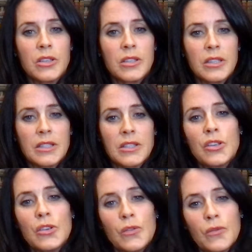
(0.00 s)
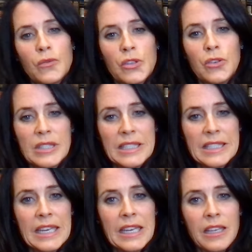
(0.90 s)
does do you do you
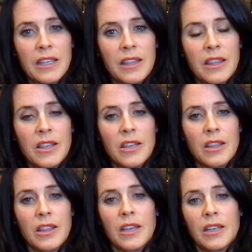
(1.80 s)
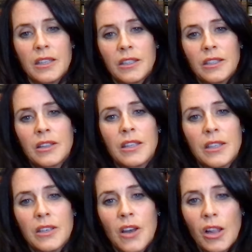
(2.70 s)
see the
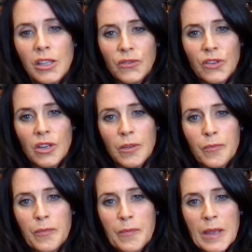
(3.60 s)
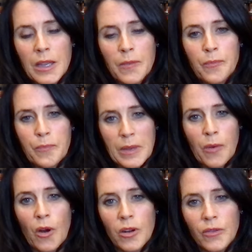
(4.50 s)
the knowledge of Jung being a big
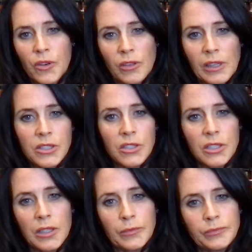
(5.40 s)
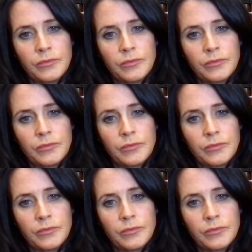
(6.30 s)
part of your relationship?